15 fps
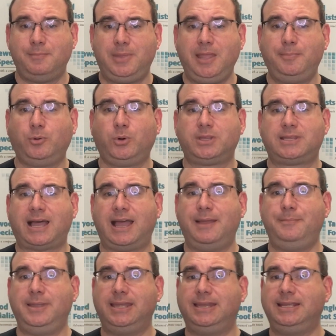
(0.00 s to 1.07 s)
People with
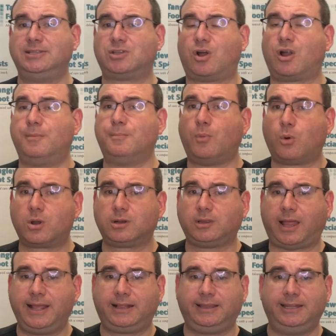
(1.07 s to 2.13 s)
diabetes are more
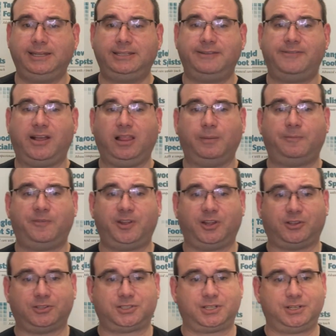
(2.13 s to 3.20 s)
likely to develop foot
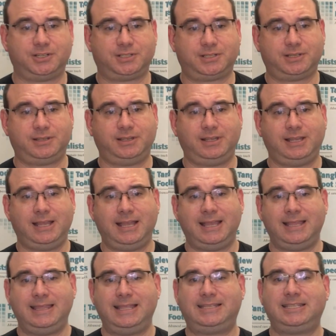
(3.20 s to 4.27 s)
ulcers.
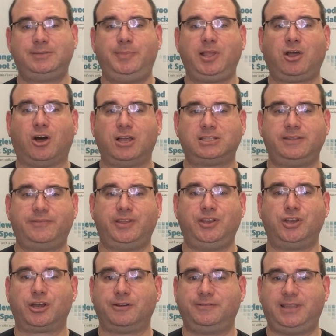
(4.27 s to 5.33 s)
This is because of the
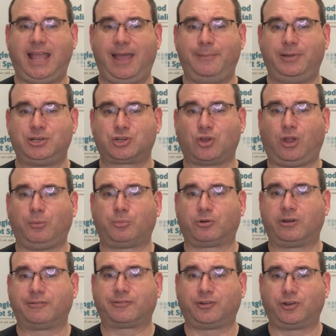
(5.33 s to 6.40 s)
nerve damage called
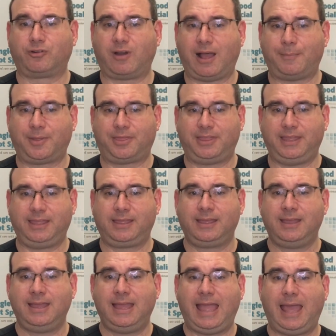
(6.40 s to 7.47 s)
peripheral neuropathy
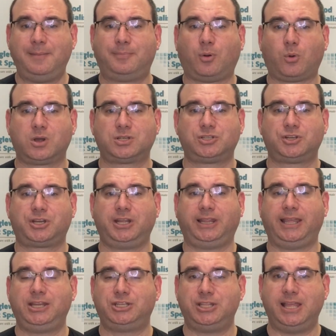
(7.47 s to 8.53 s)
and poor
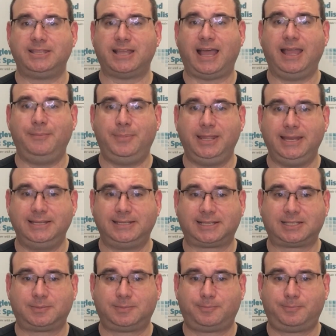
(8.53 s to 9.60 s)
circulation that diabetes
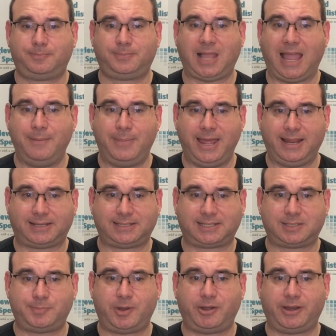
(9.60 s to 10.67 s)
ex- diabetics
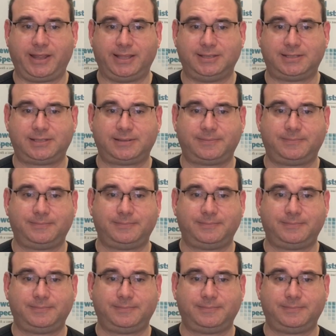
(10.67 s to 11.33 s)
experience.